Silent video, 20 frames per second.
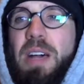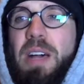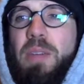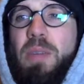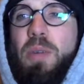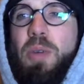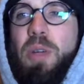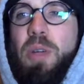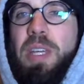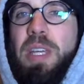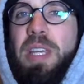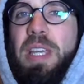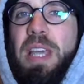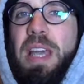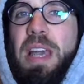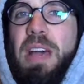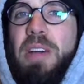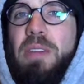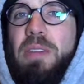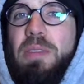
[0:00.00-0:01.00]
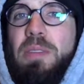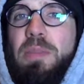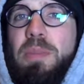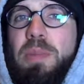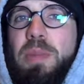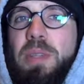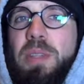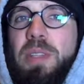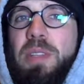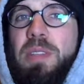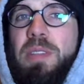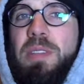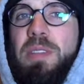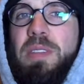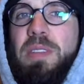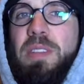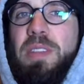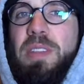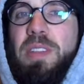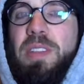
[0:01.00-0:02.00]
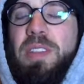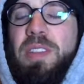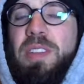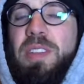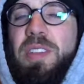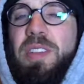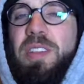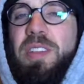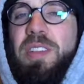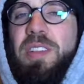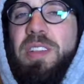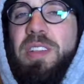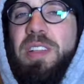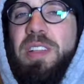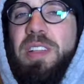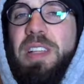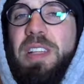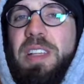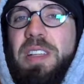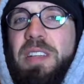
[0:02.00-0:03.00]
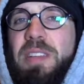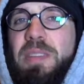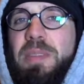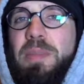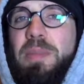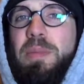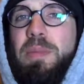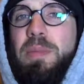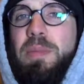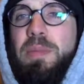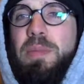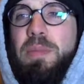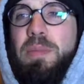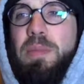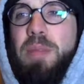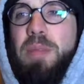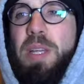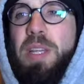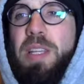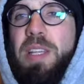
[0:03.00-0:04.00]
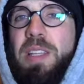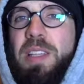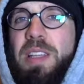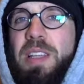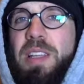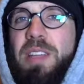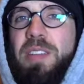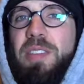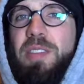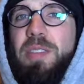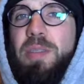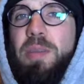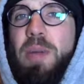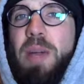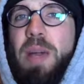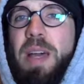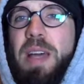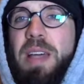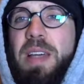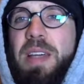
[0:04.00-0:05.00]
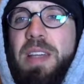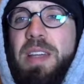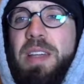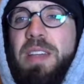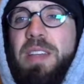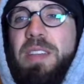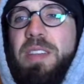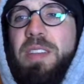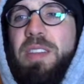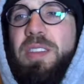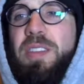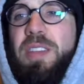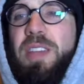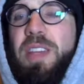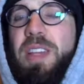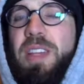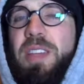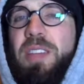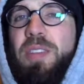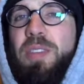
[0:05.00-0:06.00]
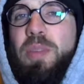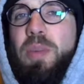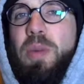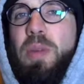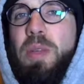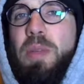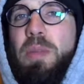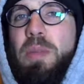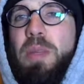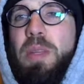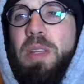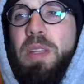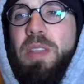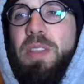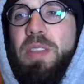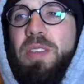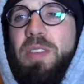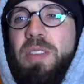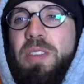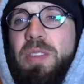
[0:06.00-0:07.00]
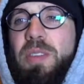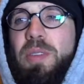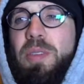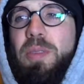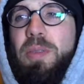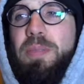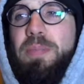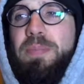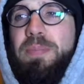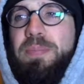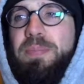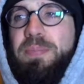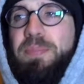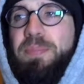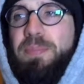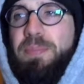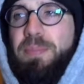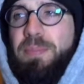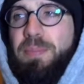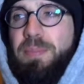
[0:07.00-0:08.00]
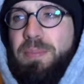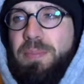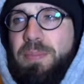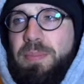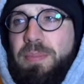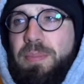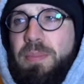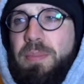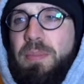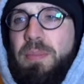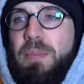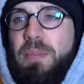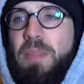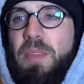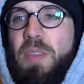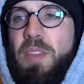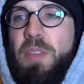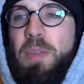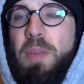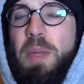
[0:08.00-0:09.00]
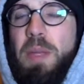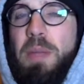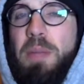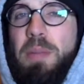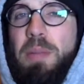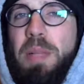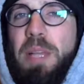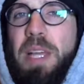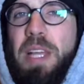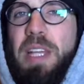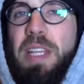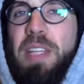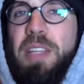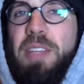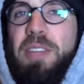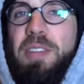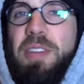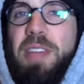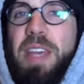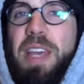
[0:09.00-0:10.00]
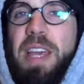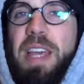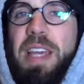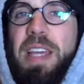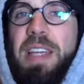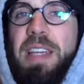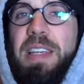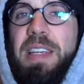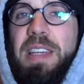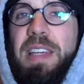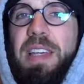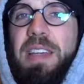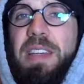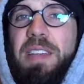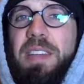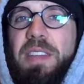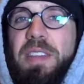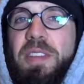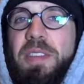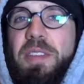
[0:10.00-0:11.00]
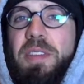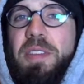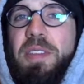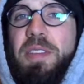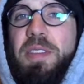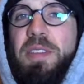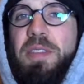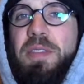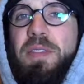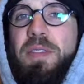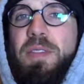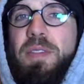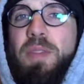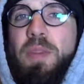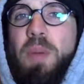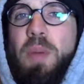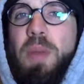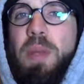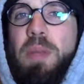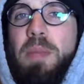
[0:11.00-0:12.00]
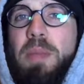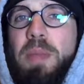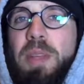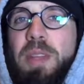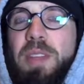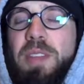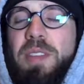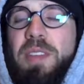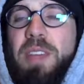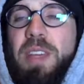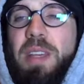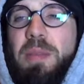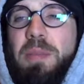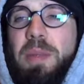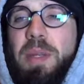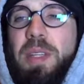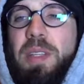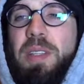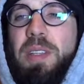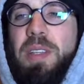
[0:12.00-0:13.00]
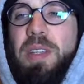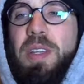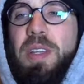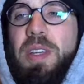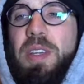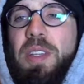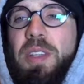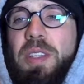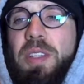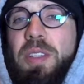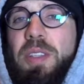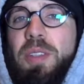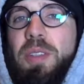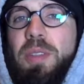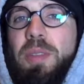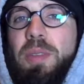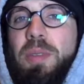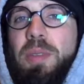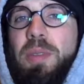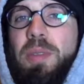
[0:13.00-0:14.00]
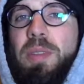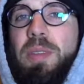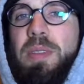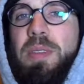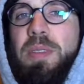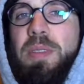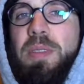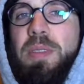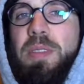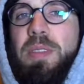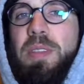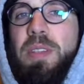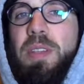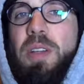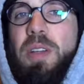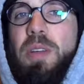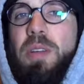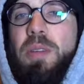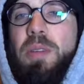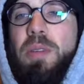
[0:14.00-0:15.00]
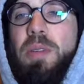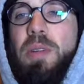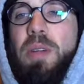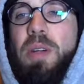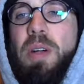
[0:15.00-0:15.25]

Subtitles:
working out pretty consistently, breaking that sweat. The second 20 minutes you spend planning your day, and the third 20-minute segment you go